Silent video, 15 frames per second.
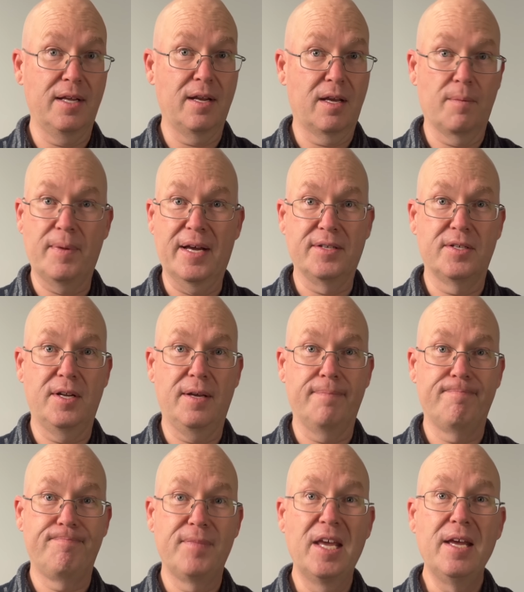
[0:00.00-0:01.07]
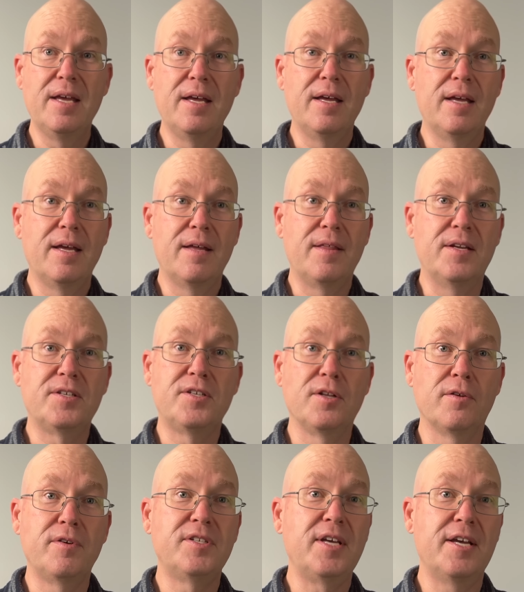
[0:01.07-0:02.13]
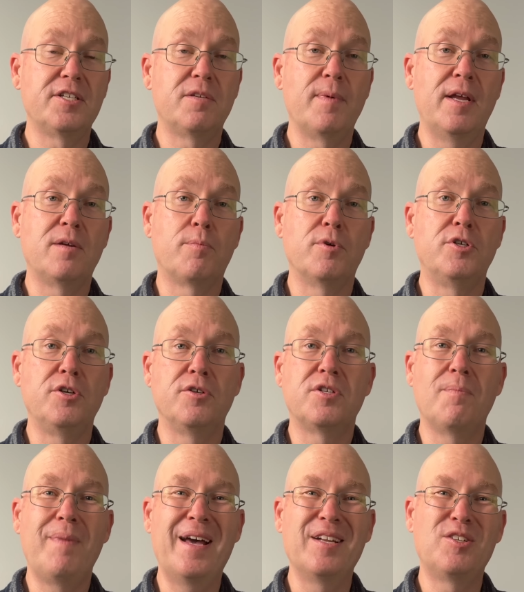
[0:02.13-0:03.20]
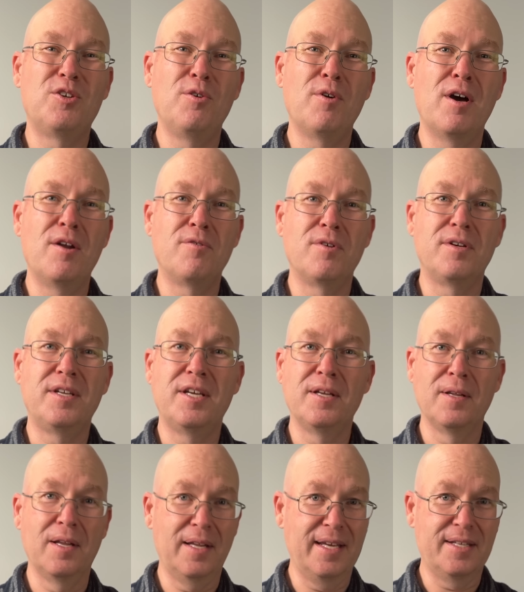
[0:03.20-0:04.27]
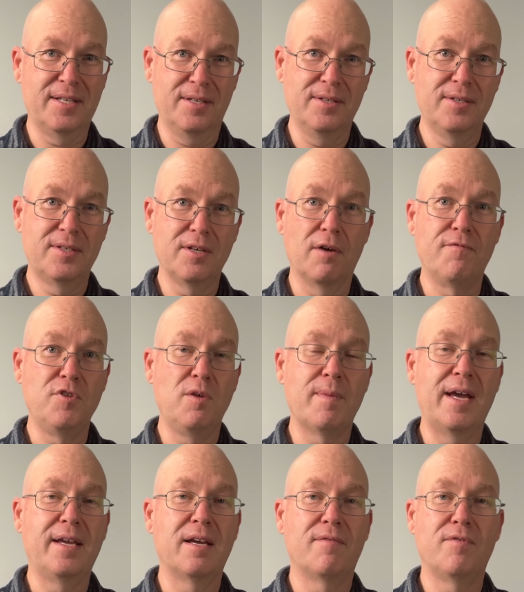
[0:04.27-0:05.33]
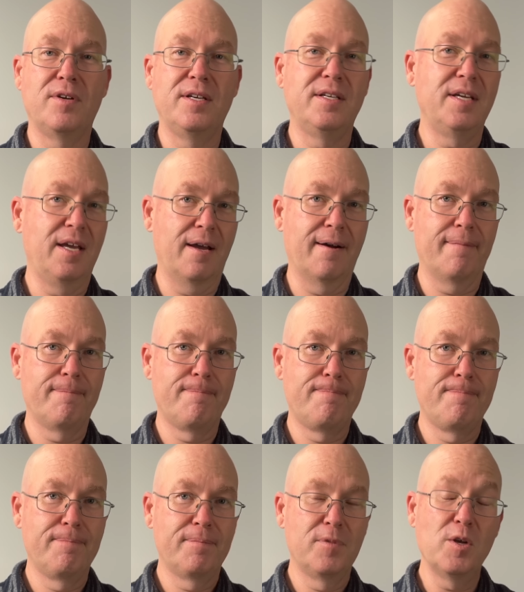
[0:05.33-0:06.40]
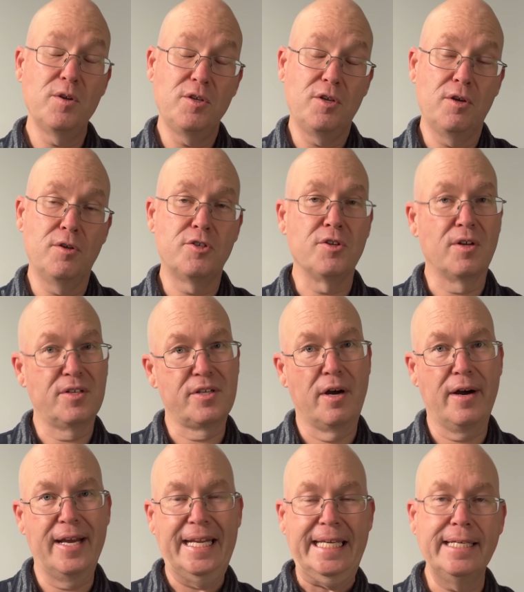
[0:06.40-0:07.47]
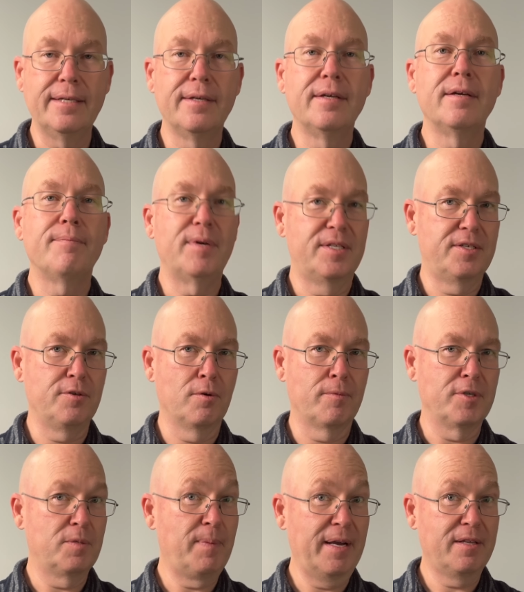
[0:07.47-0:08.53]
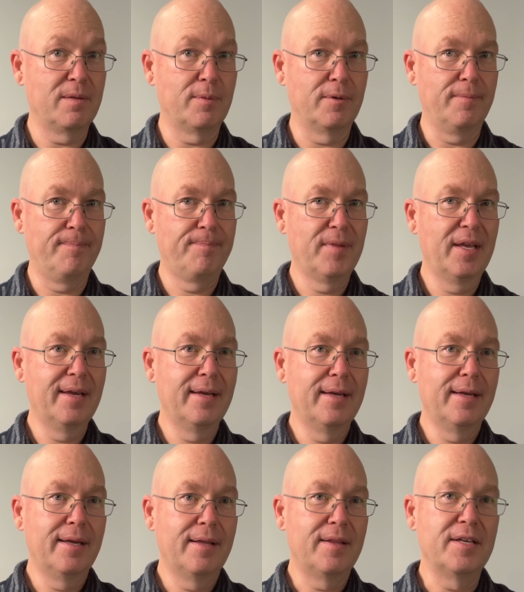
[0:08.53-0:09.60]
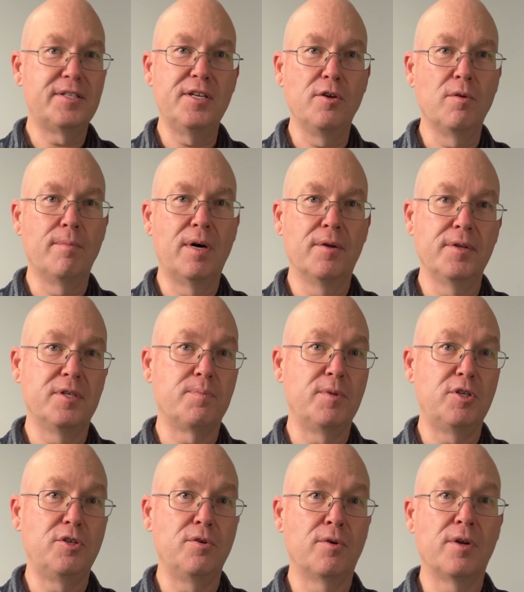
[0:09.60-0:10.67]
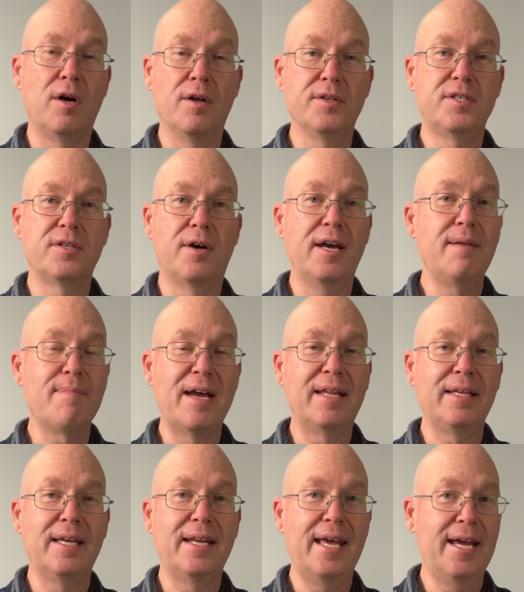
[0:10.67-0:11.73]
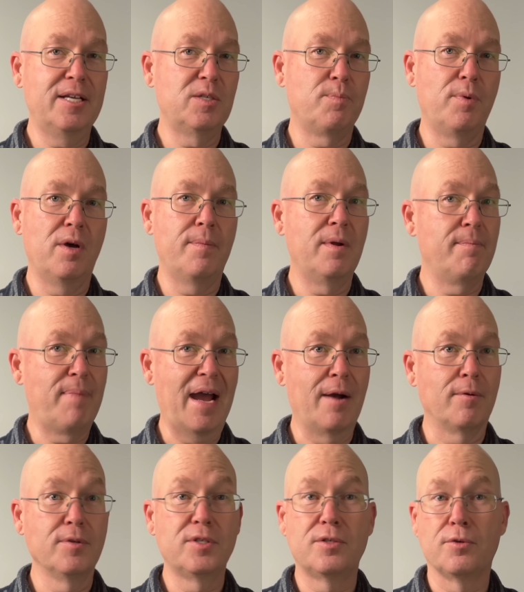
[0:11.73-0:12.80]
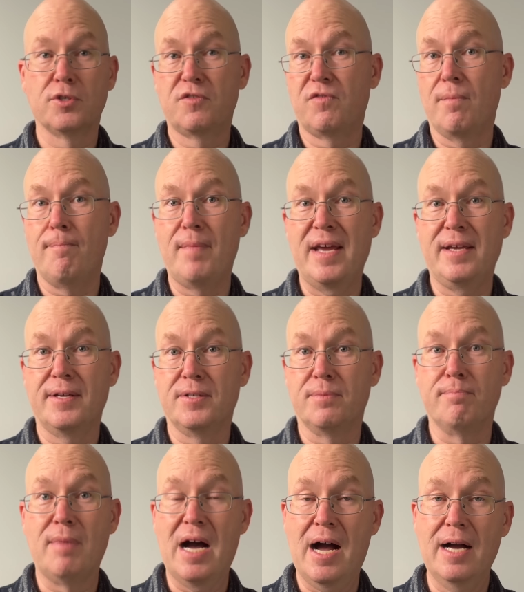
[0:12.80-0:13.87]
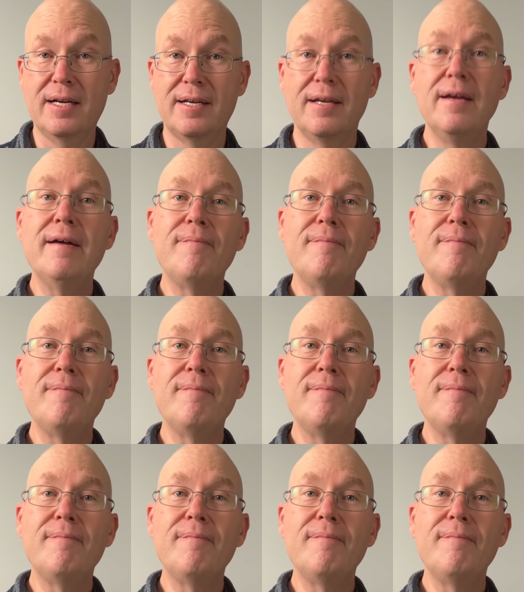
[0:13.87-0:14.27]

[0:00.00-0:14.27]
litre capacity. The distillery is estimated to produce about 200 kilolitres of new make every year. Not huge, not tiny, but still respectable. Their single malt is matured on site, mainly in ex-bourbon barrels sourced from Maker's Mark,